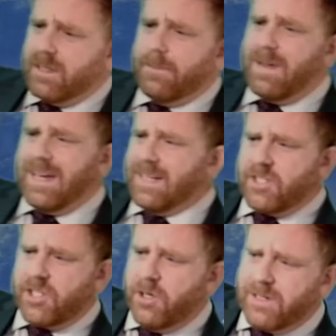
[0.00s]
the main
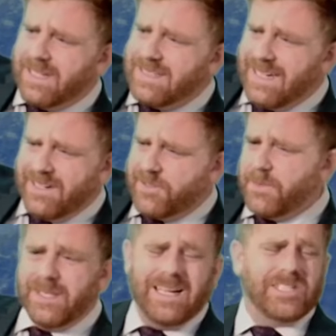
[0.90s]
issue continues
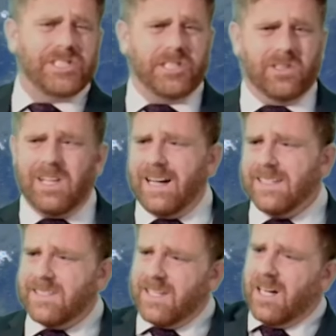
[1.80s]
to be that shear
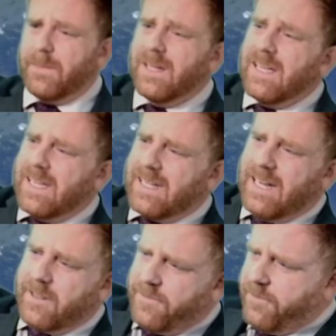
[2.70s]
line setup and
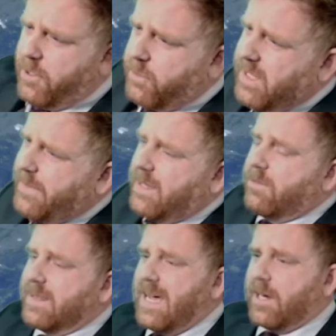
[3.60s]
kind of the flow coming in
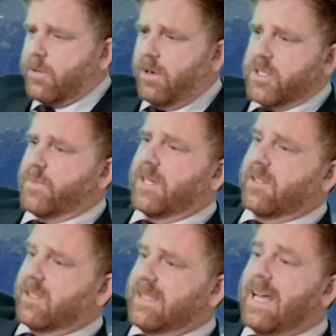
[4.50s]
with that across
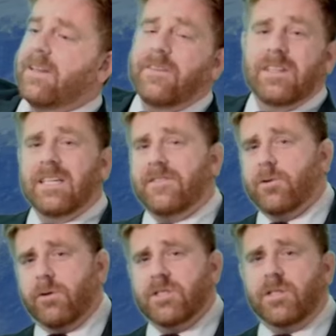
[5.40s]
Manila, and that even lift
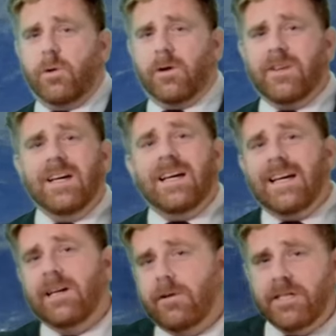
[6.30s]
towards the north,
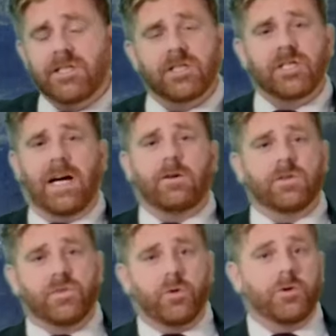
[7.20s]
increasing
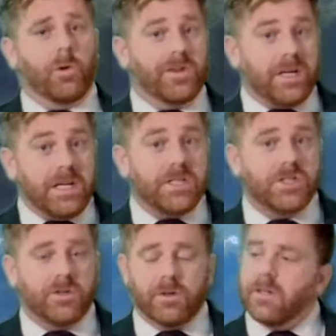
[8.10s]
showers for
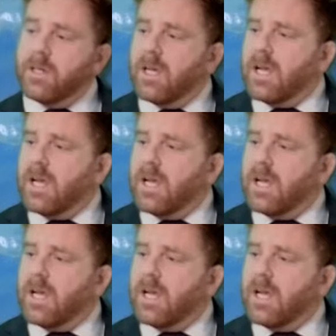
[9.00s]
northeastern